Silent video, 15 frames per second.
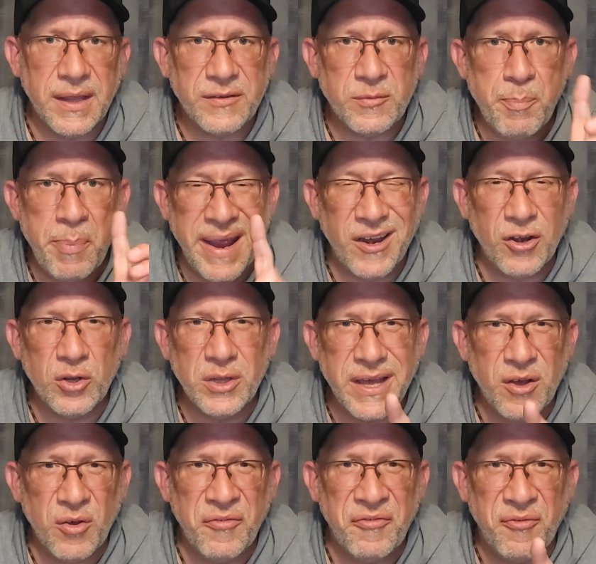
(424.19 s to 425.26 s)
Is
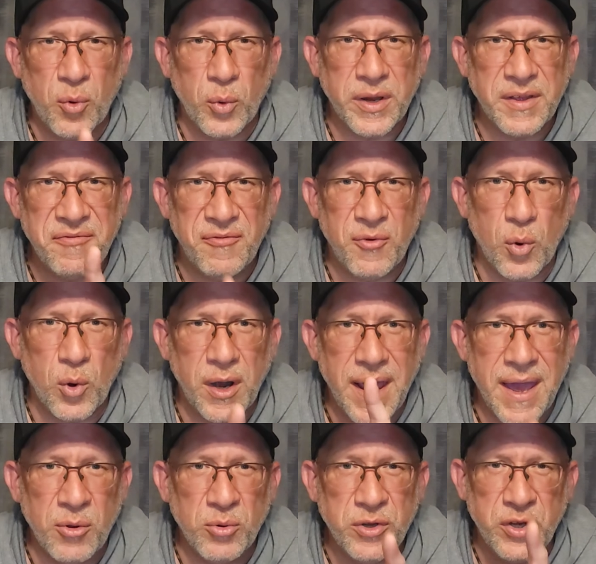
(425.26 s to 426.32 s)
Parallel 44
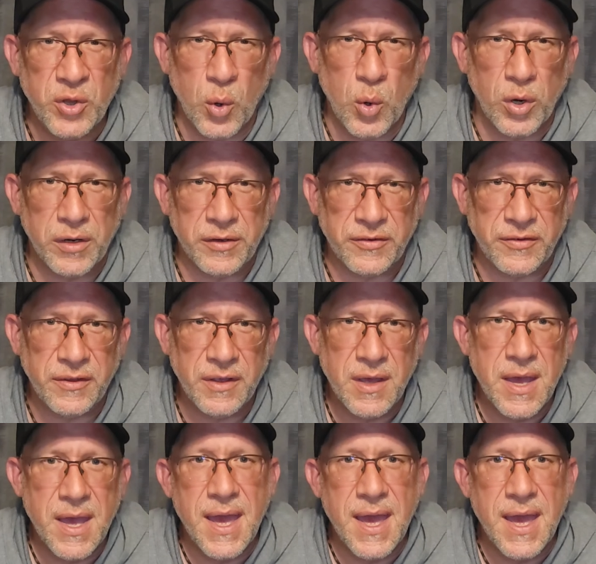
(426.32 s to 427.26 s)
Outdoors.